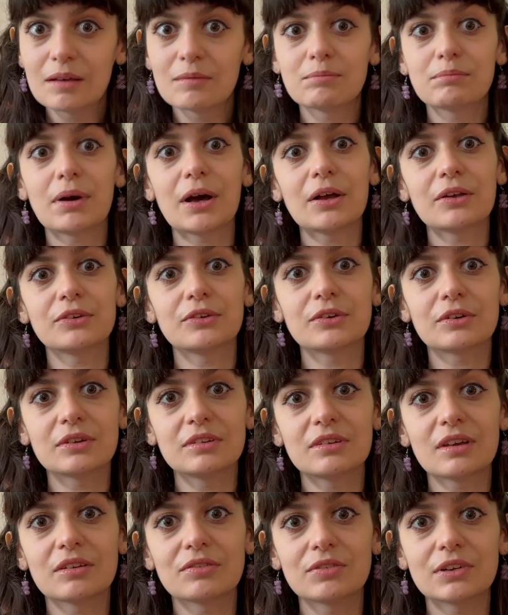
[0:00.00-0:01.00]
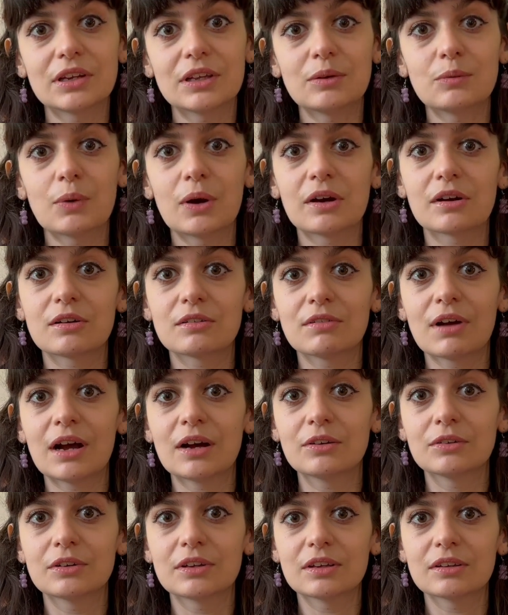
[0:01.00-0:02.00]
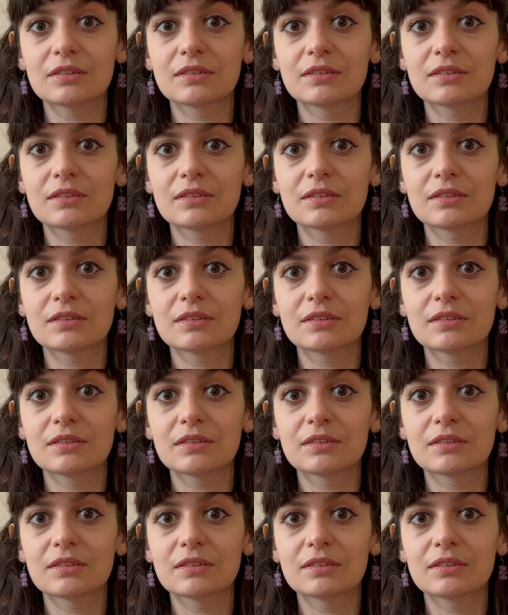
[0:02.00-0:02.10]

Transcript: But you can definitely work around it.